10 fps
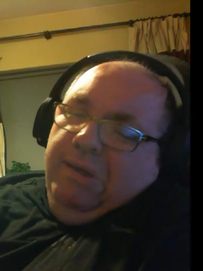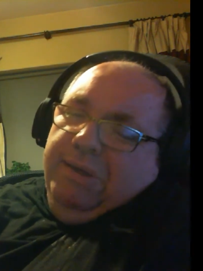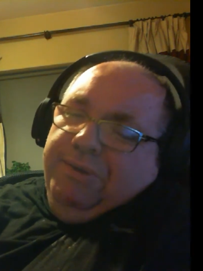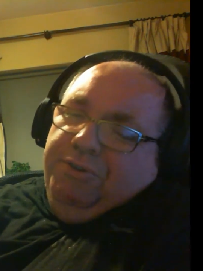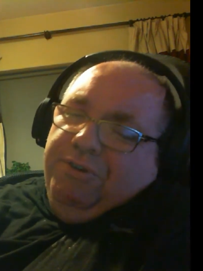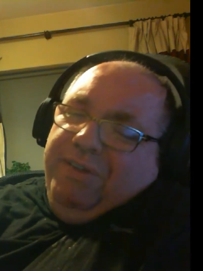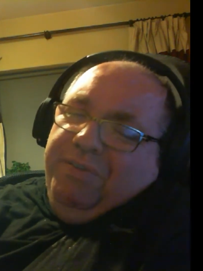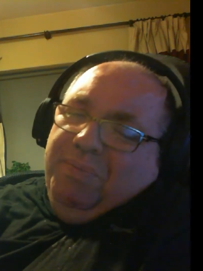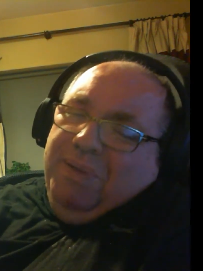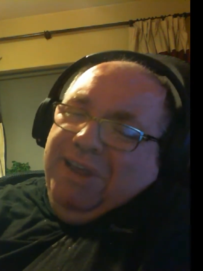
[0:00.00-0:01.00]

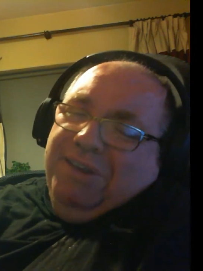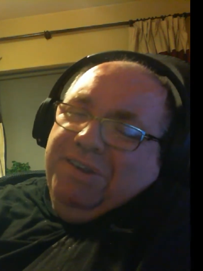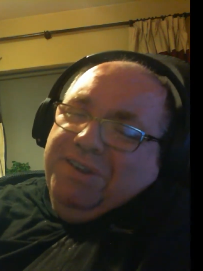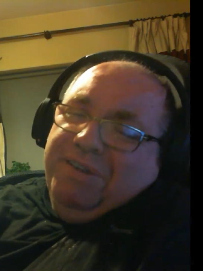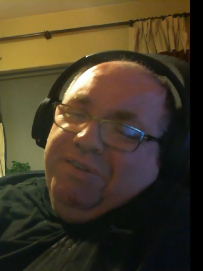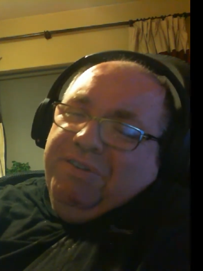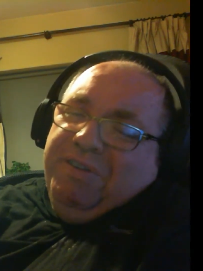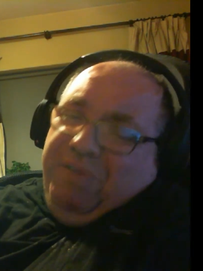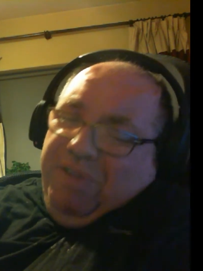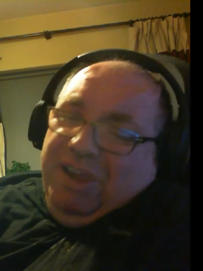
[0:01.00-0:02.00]
transplanting, as I
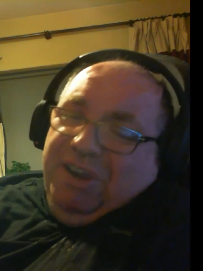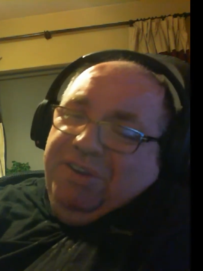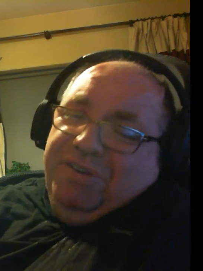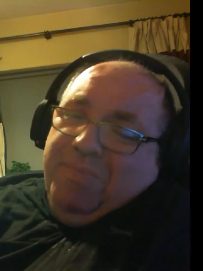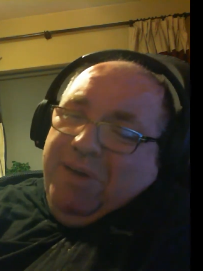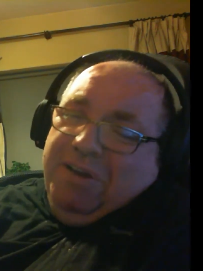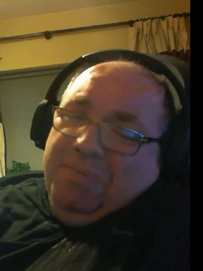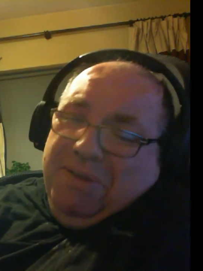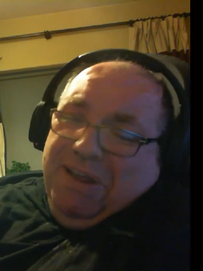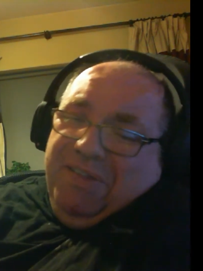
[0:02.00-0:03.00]
say, the tomato
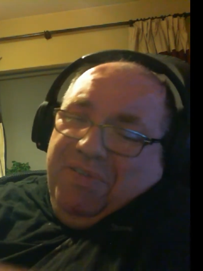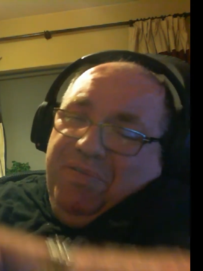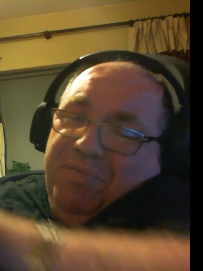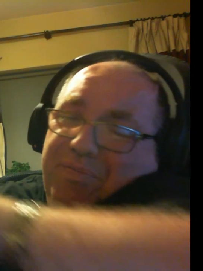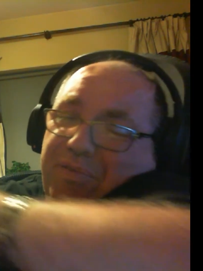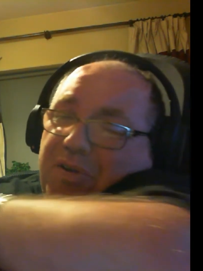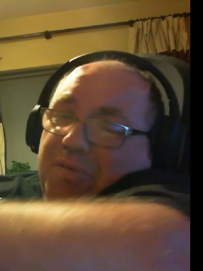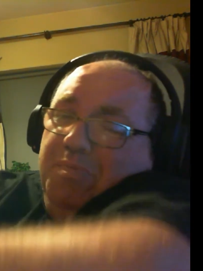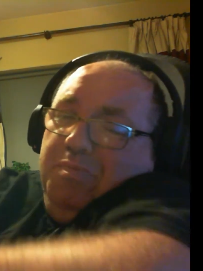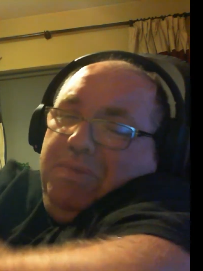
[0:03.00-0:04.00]
plants
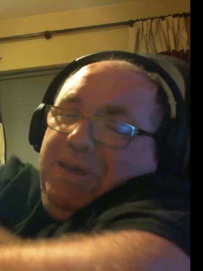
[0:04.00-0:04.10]
from